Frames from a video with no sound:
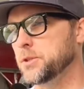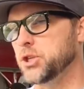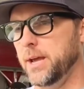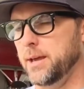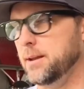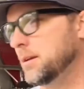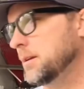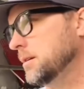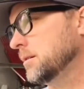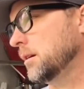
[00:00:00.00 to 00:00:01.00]
Jed
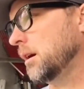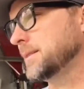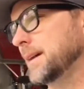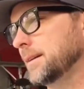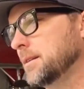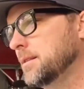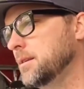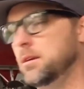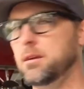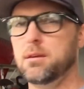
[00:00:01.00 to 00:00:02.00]
contacted
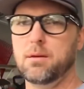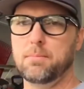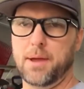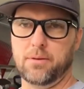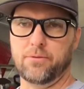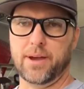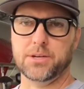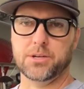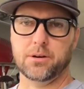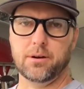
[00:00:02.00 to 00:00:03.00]
the
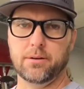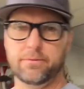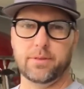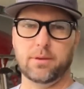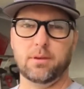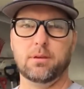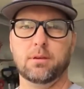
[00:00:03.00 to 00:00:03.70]
manufacturer of the